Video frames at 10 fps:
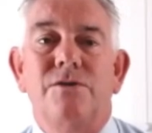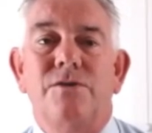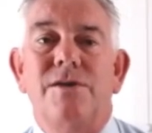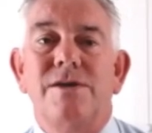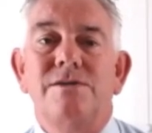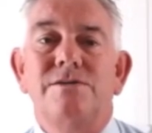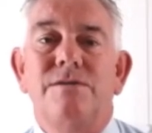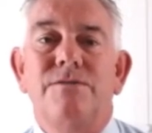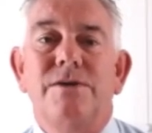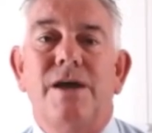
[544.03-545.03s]
they can
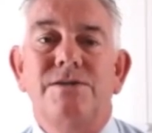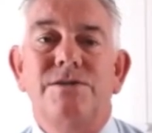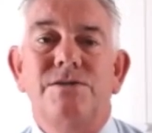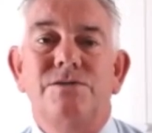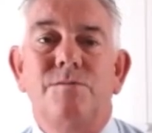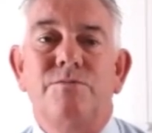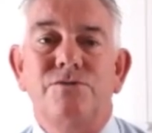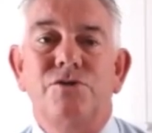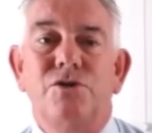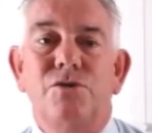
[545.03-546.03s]
deliver cases to the
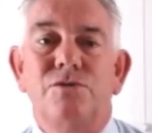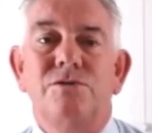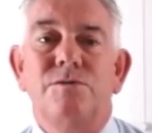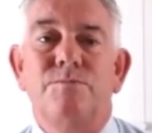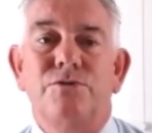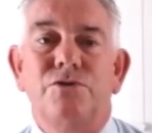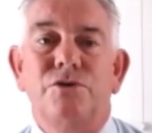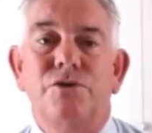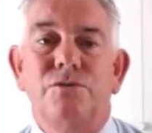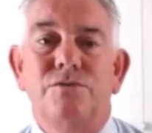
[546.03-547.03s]
prosecutors to
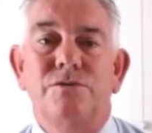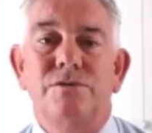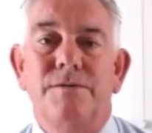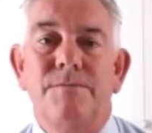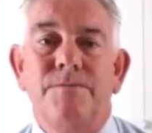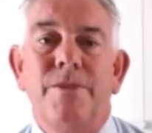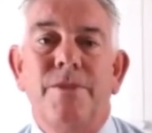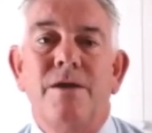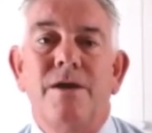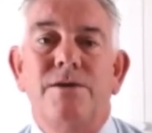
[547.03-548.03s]
prosecute.
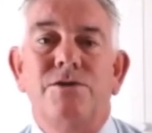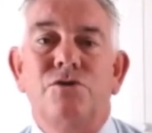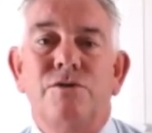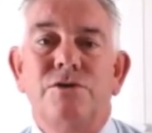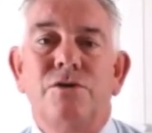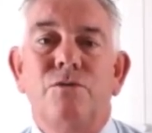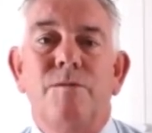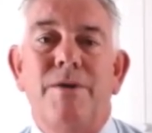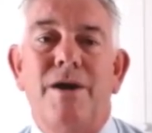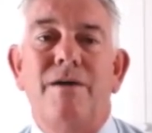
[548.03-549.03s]
It is critical that
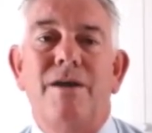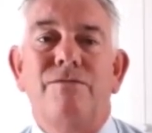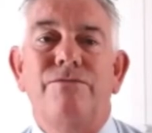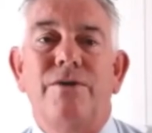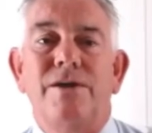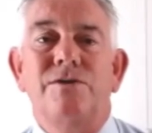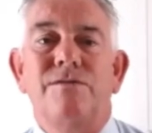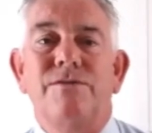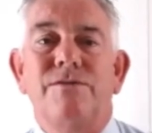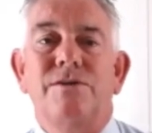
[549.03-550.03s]
parallel financial
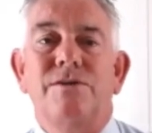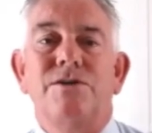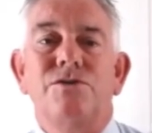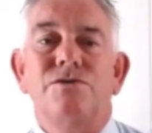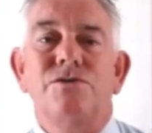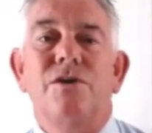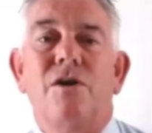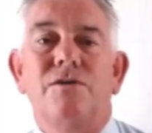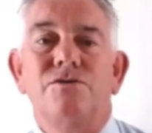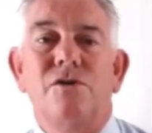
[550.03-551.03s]
investigations are
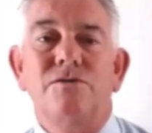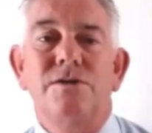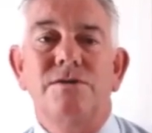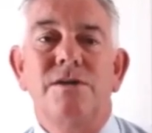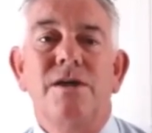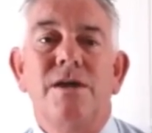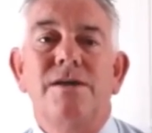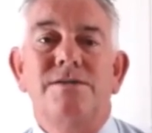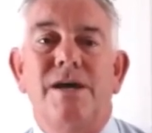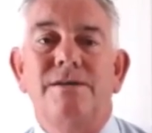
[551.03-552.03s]
conducted in
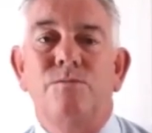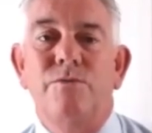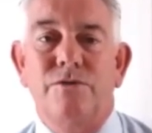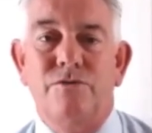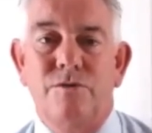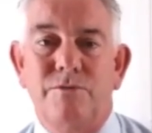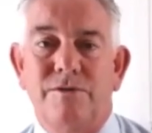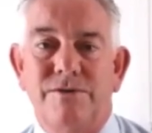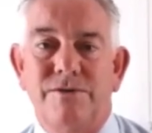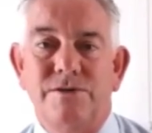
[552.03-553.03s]
tandem with the criminal
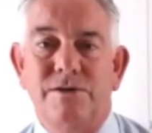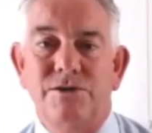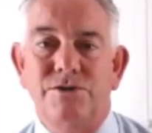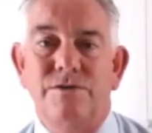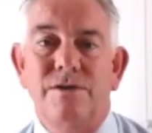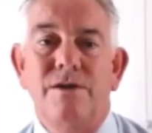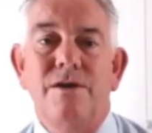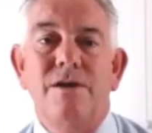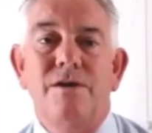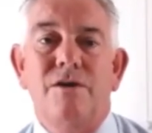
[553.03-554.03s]
investigation.
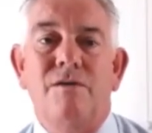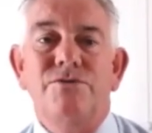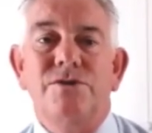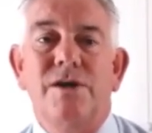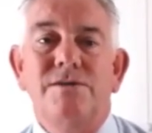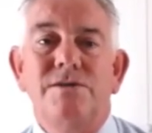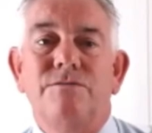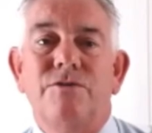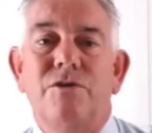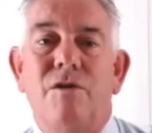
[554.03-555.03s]
Confiscating and
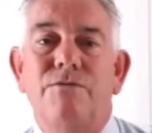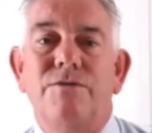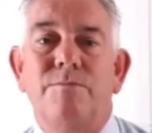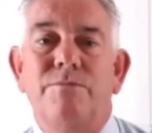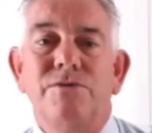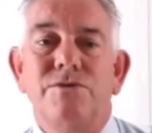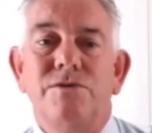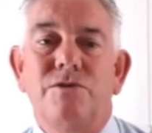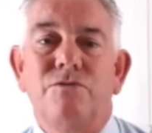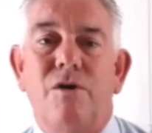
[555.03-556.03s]
recovering the proceeds of
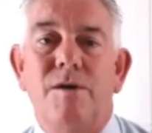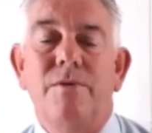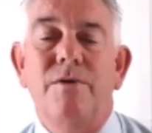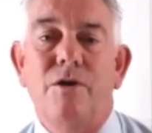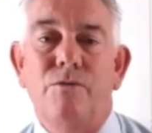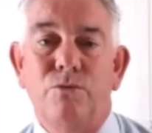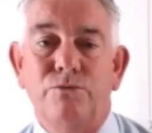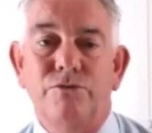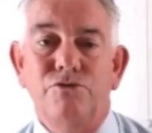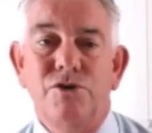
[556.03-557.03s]
crime are
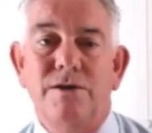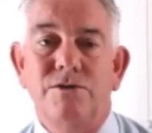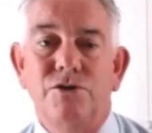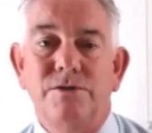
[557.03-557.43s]
also challenging.